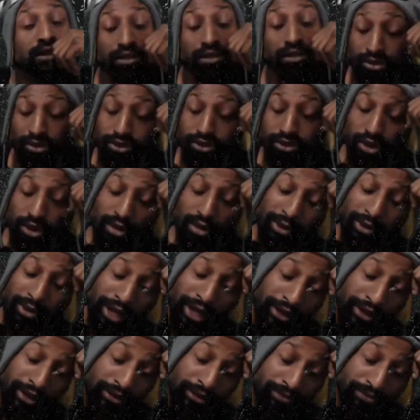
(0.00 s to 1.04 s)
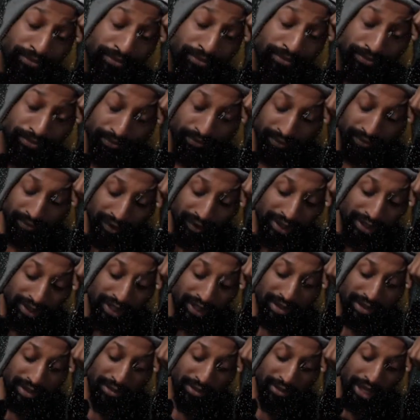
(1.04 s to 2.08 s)
straw man, the
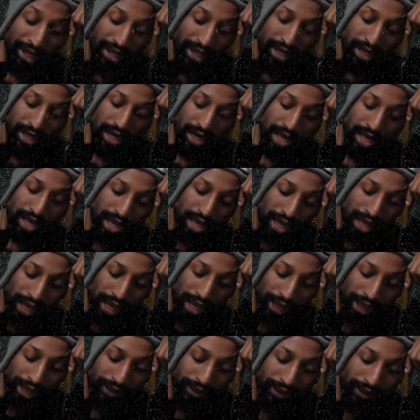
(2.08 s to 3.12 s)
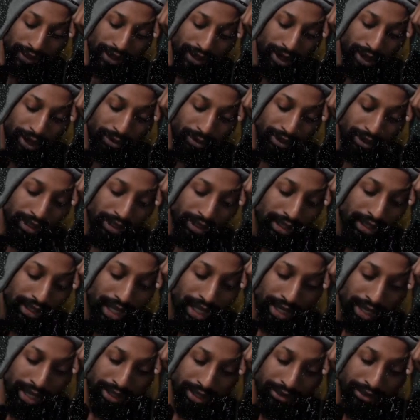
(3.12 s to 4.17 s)
tin man, and the cowardly
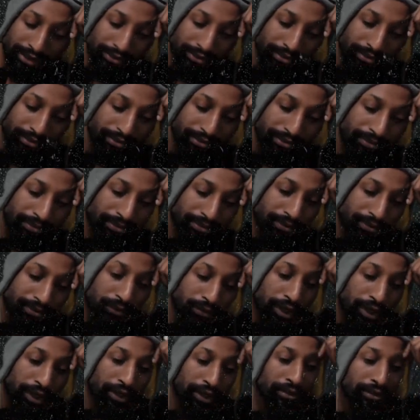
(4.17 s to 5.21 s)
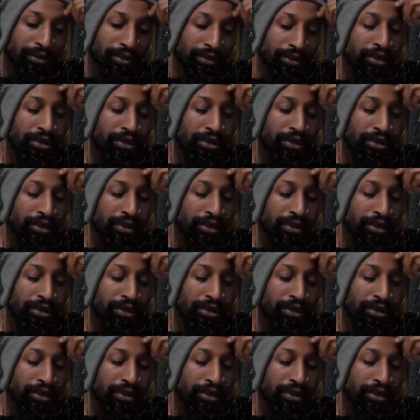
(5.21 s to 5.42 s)
lion. Okay?